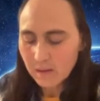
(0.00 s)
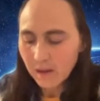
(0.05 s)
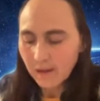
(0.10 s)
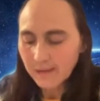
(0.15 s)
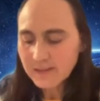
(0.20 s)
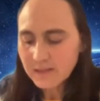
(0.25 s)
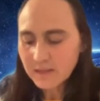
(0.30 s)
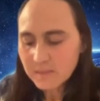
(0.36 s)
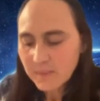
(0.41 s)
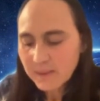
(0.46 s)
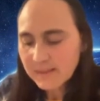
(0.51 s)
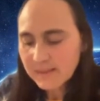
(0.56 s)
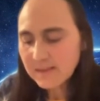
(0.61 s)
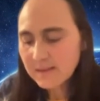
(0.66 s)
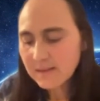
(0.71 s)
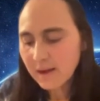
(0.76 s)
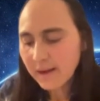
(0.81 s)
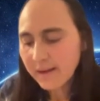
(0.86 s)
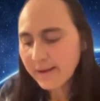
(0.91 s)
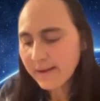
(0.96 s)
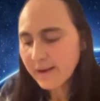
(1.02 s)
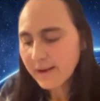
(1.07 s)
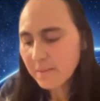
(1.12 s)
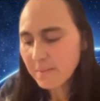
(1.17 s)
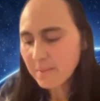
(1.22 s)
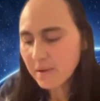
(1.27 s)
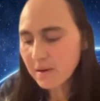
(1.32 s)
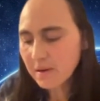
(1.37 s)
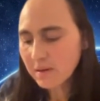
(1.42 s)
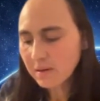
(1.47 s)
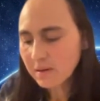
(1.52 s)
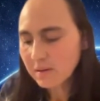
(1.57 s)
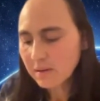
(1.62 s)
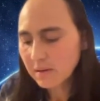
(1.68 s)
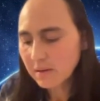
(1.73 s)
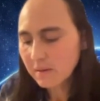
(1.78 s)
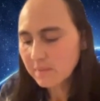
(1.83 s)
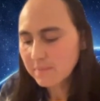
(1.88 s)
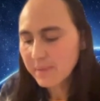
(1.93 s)
I took my skyhammer
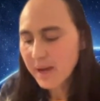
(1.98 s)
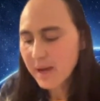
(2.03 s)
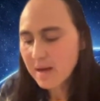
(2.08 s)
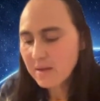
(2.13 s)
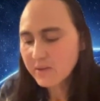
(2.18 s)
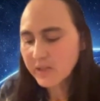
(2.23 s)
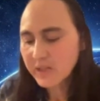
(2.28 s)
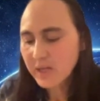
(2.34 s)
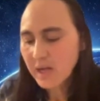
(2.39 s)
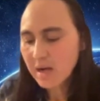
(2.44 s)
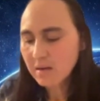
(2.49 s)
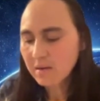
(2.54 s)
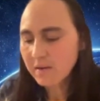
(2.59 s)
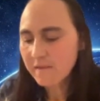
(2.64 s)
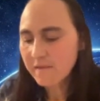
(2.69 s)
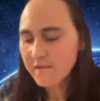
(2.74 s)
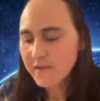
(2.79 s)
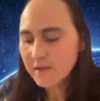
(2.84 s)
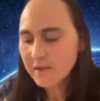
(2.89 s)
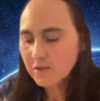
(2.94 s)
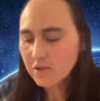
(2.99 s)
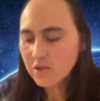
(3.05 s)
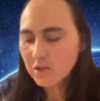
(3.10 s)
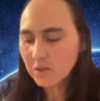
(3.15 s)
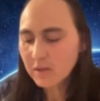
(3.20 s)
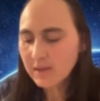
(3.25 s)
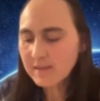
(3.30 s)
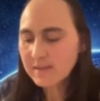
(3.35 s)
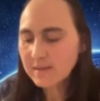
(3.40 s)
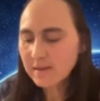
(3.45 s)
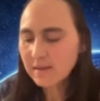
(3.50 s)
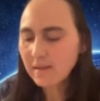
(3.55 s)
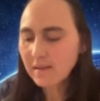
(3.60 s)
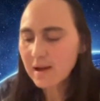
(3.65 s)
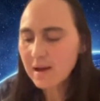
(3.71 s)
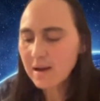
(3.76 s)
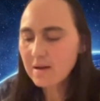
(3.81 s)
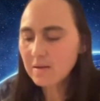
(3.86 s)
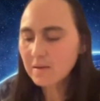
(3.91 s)
and pounded out a few choice
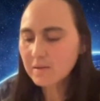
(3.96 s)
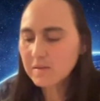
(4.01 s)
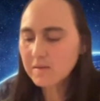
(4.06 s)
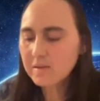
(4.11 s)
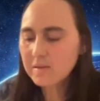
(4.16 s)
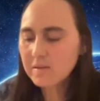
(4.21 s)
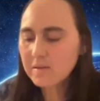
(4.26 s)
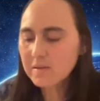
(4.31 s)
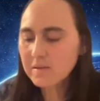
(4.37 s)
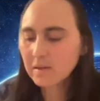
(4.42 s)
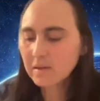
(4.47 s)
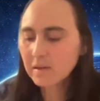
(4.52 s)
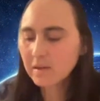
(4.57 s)
clouds,